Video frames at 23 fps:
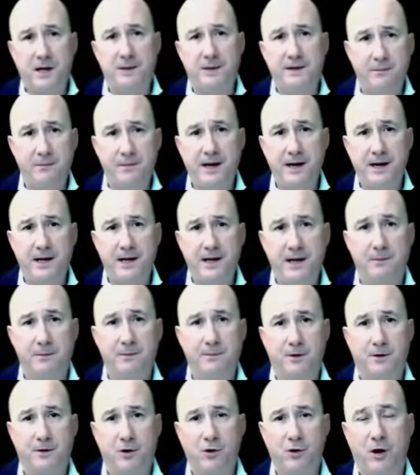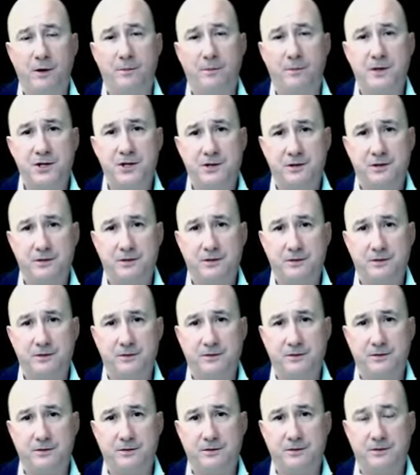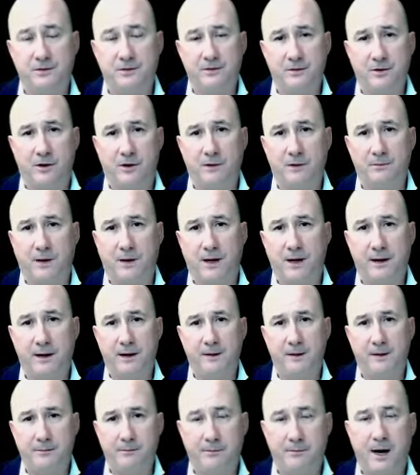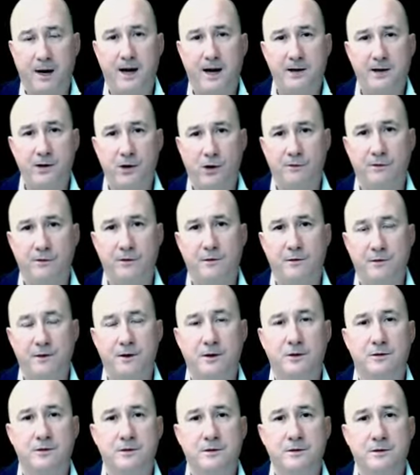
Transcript: to me to dump garbage on my mind over the phone